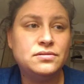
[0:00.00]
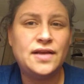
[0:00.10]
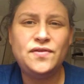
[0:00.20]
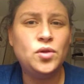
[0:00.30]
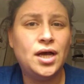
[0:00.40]

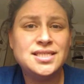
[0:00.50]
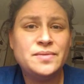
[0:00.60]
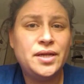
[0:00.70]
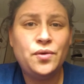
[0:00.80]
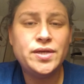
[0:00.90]
Have you lost
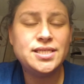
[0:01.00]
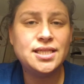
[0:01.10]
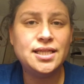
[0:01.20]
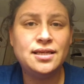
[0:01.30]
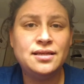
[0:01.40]
somebody
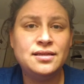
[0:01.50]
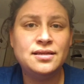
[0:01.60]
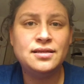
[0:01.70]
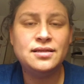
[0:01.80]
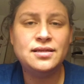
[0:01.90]
recently?
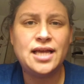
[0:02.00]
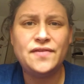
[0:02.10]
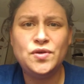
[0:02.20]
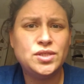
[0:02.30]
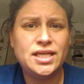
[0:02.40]

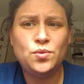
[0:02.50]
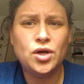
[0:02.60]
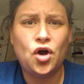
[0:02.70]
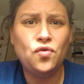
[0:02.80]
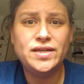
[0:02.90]
Have you seen
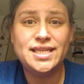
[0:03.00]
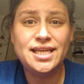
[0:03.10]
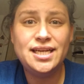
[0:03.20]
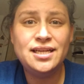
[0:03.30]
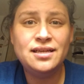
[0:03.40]
what COVID
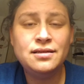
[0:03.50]
did?